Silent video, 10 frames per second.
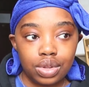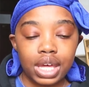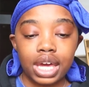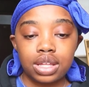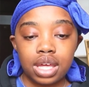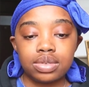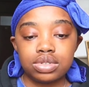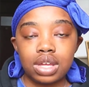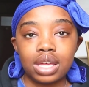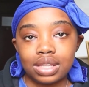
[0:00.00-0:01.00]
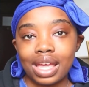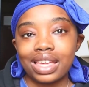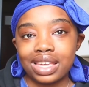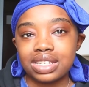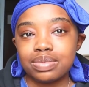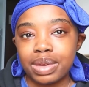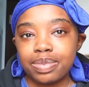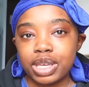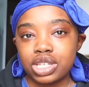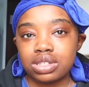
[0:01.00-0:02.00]
Like I edit my
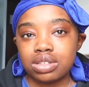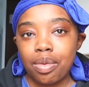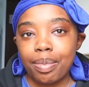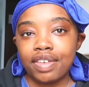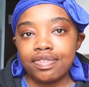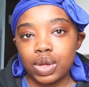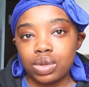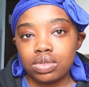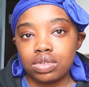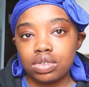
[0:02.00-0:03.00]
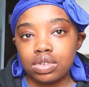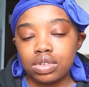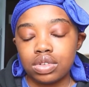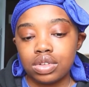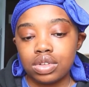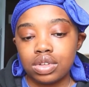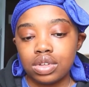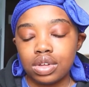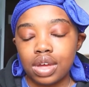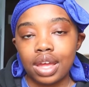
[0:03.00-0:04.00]
pictures on my phone.
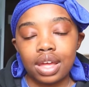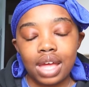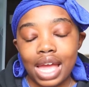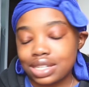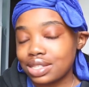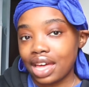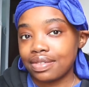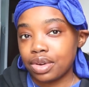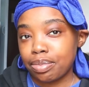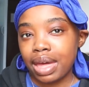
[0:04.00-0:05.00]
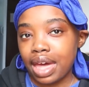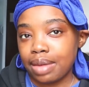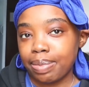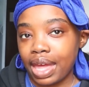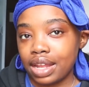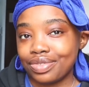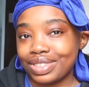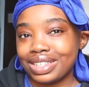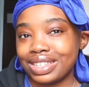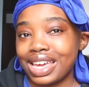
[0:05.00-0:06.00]
I just have it on my iPad
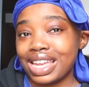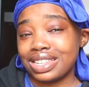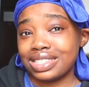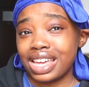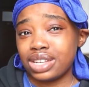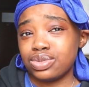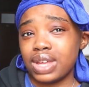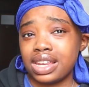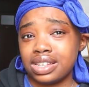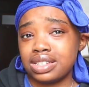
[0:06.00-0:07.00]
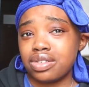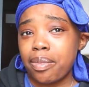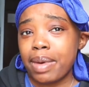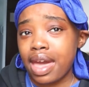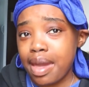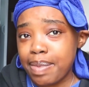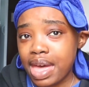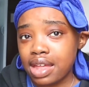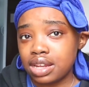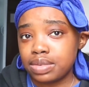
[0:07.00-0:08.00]
for the day I decide to edit it on my
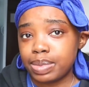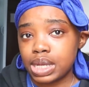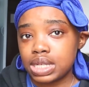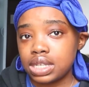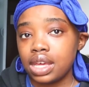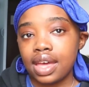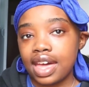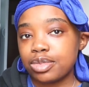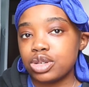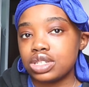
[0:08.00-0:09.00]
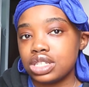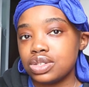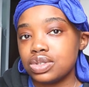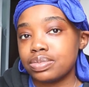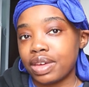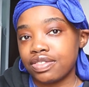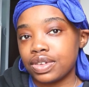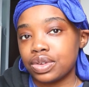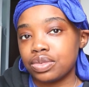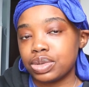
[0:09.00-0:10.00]
iPad, but I mostly use my
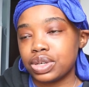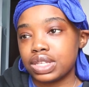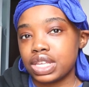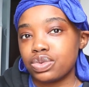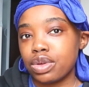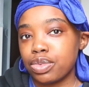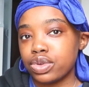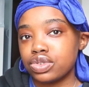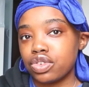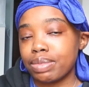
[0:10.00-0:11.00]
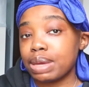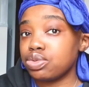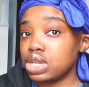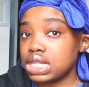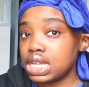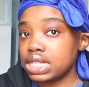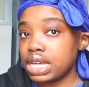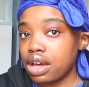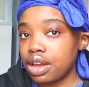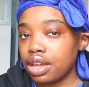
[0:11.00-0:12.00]
phone because that's where most of my presets
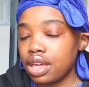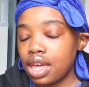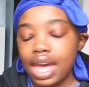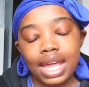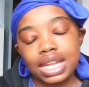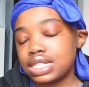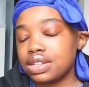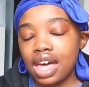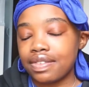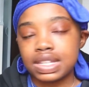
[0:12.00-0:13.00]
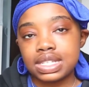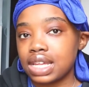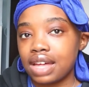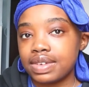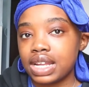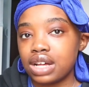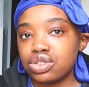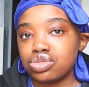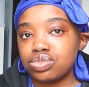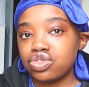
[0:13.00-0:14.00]
are, and I still haven't discovered how
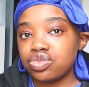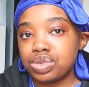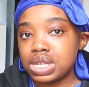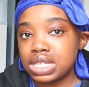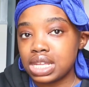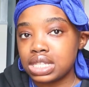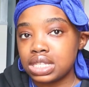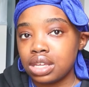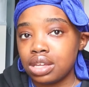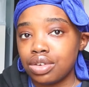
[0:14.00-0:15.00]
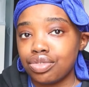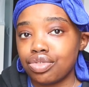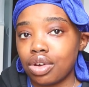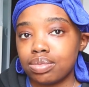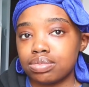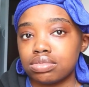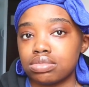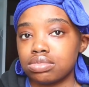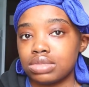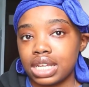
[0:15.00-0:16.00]
to move presets from
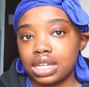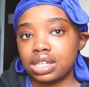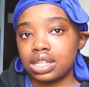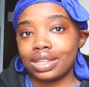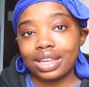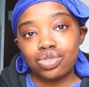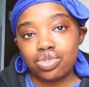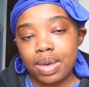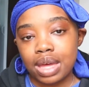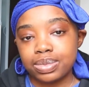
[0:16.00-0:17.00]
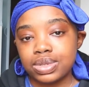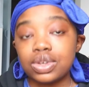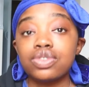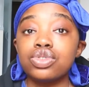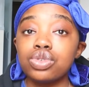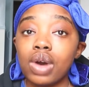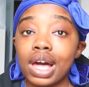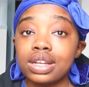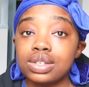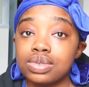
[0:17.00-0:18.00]
like Lightroom apps. So if you know
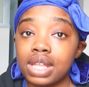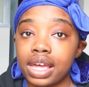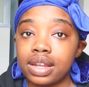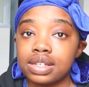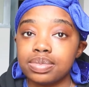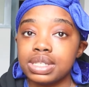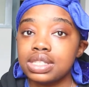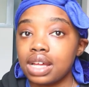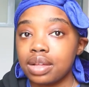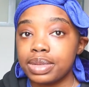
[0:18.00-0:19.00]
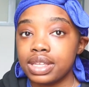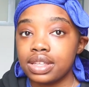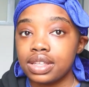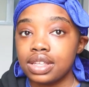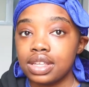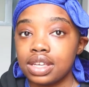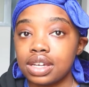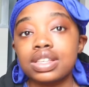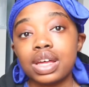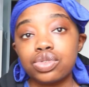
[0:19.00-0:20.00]
how to do that, please tell me,
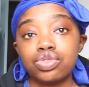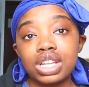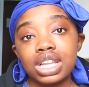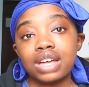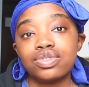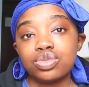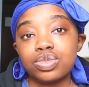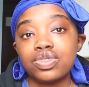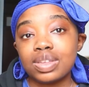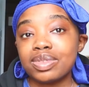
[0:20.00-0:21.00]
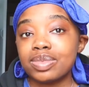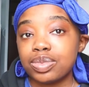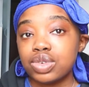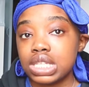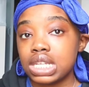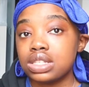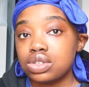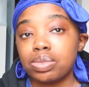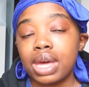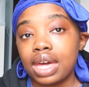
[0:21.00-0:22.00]
because I would really love to move some of my presets
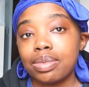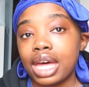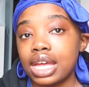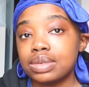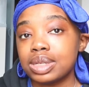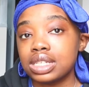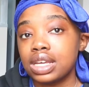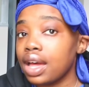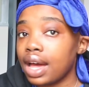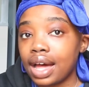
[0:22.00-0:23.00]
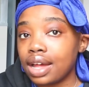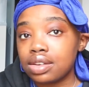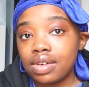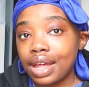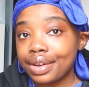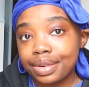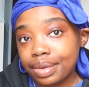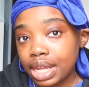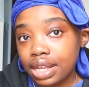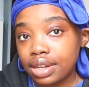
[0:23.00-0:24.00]
to my iPad, but I don't know how to
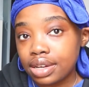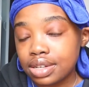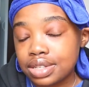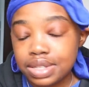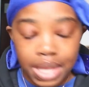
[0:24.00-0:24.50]
do that.